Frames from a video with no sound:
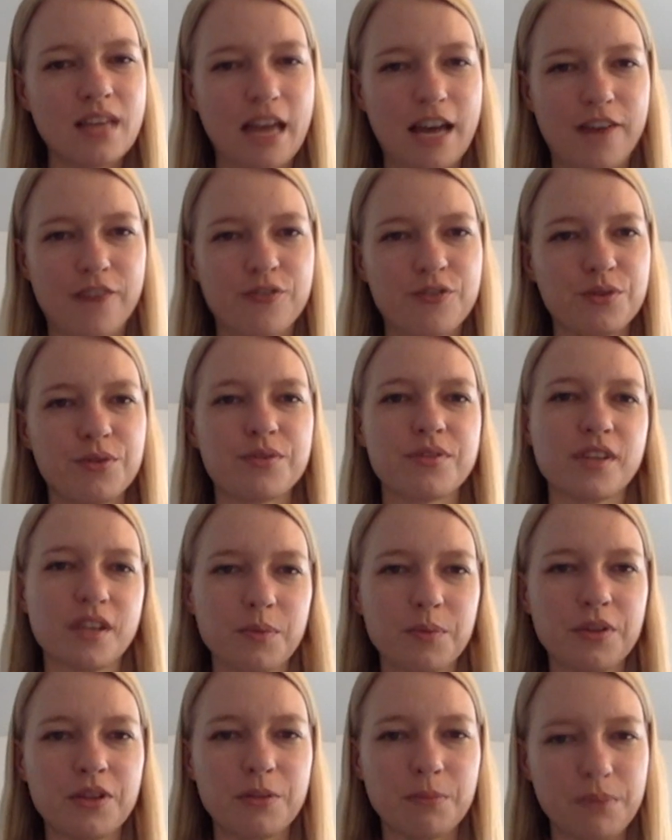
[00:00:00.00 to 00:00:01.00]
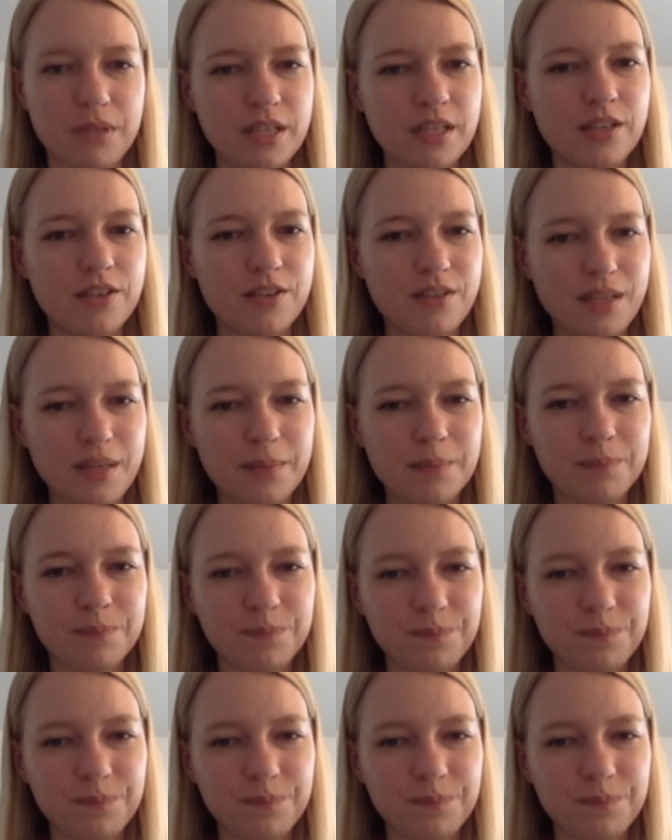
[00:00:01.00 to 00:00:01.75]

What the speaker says: after you're done with the PhD.